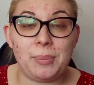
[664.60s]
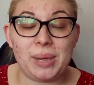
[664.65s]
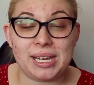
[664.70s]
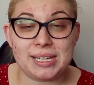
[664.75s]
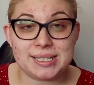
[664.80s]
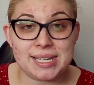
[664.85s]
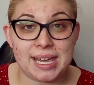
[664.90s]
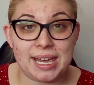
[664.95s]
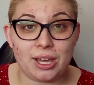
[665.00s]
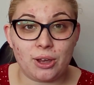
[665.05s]

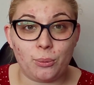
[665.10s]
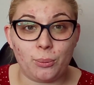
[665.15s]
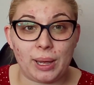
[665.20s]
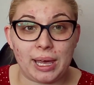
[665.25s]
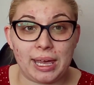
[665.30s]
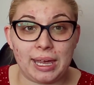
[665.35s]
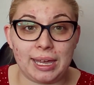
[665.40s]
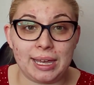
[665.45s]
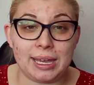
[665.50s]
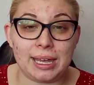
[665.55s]
big
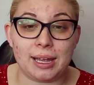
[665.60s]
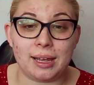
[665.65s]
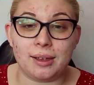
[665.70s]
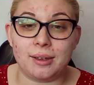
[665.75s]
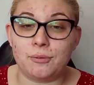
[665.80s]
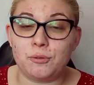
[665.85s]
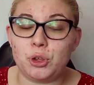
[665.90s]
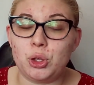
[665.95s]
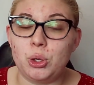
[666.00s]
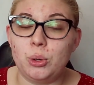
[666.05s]
takeaway,
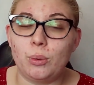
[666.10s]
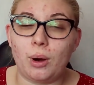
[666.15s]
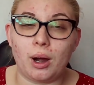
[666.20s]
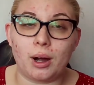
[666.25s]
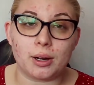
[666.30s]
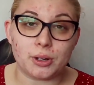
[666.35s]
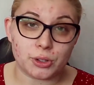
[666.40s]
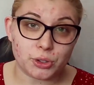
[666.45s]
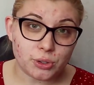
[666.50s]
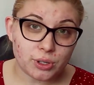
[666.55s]
if you
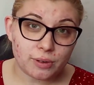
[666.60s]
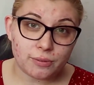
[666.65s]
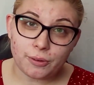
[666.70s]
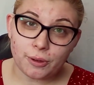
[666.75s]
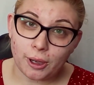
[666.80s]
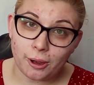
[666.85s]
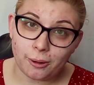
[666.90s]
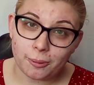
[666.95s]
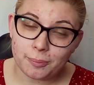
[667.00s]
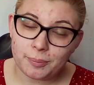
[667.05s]
are new to
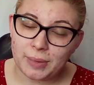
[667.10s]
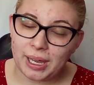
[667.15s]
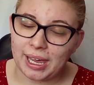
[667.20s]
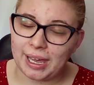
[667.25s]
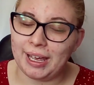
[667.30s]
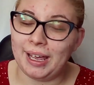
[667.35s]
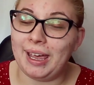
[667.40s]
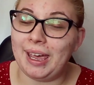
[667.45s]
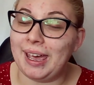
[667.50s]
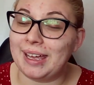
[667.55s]
foam
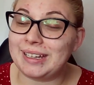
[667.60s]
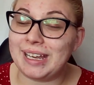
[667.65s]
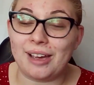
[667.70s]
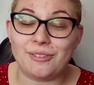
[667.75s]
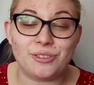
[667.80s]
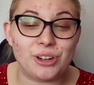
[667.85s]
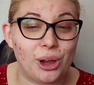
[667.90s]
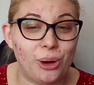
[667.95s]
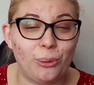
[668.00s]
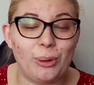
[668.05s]
and
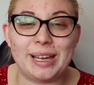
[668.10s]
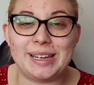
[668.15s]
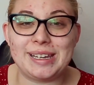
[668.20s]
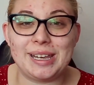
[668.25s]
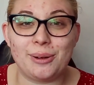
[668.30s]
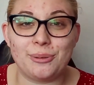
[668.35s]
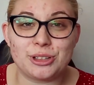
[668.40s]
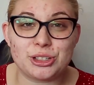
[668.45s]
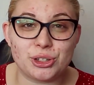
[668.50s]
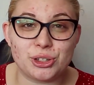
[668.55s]
have no
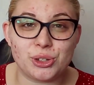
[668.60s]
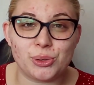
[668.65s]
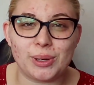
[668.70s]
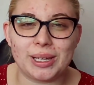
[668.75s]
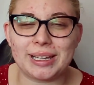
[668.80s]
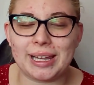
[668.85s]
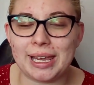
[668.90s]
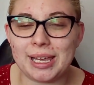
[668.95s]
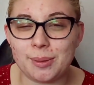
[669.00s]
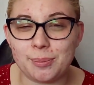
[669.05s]
idea what you're
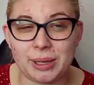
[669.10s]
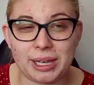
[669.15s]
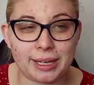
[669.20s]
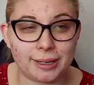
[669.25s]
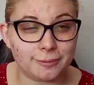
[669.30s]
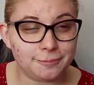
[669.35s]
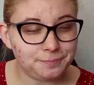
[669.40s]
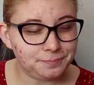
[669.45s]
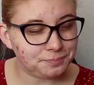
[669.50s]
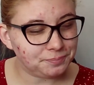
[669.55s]
doing like
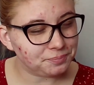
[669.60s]
me,